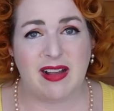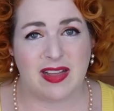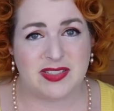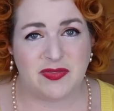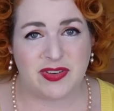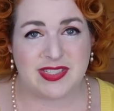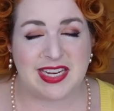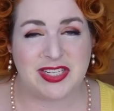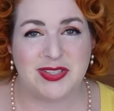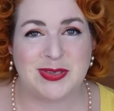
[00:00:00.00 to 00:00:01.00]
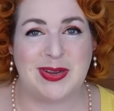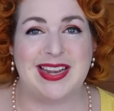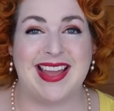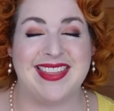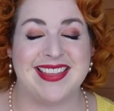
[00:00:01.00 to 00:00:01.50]
costume for stage and
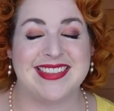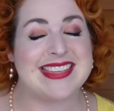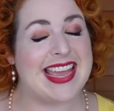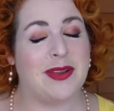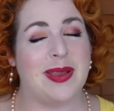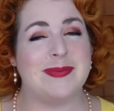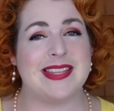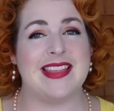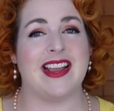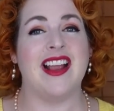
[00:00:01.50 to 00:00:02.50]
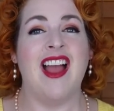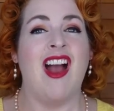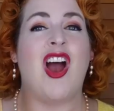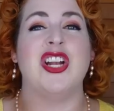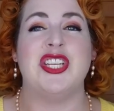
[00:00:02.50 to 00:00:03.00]
screen. I think the diagrams in there
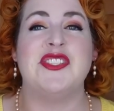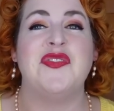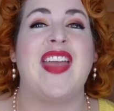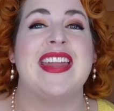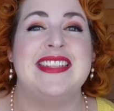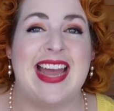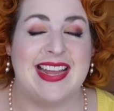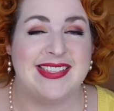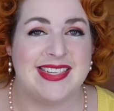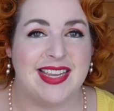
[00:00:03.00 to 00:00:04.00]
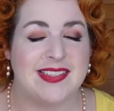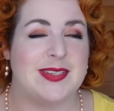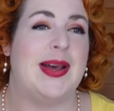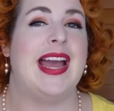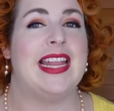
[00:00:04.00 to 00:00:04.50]
are just fantastic,
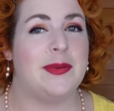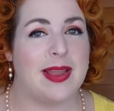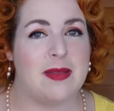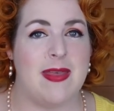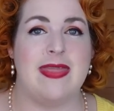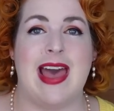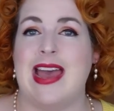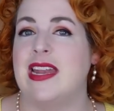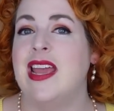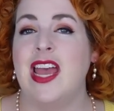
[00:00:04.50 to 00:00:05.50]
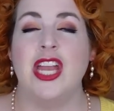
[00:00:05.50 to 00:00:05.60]
so highly recommend that.